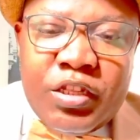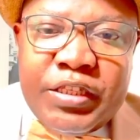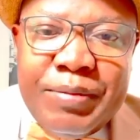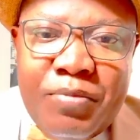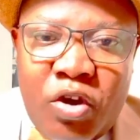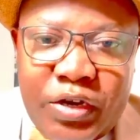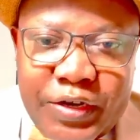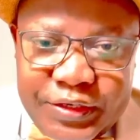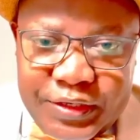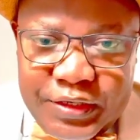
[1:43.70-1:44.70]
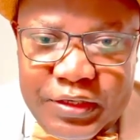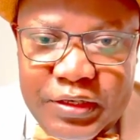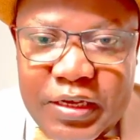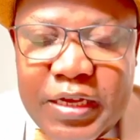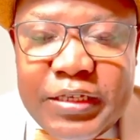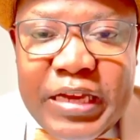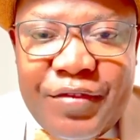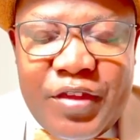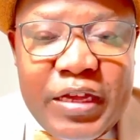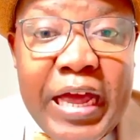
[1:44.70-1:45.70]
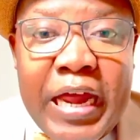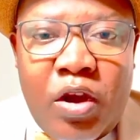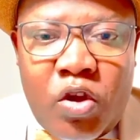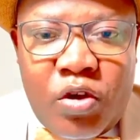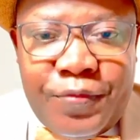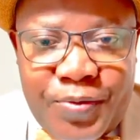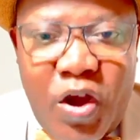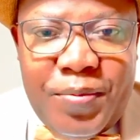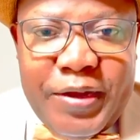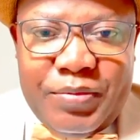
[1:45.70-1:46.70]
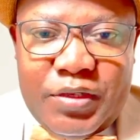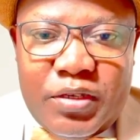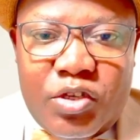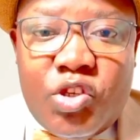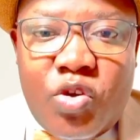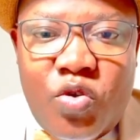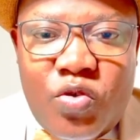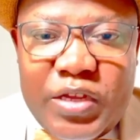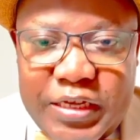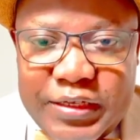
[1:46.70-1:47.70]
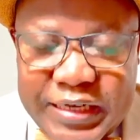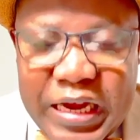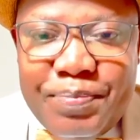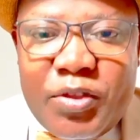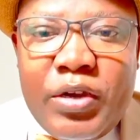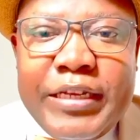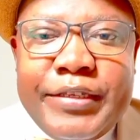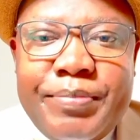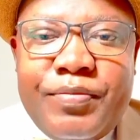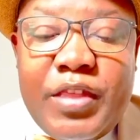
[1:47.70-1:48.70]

Democracy is having a lot of problems. So is capitalism.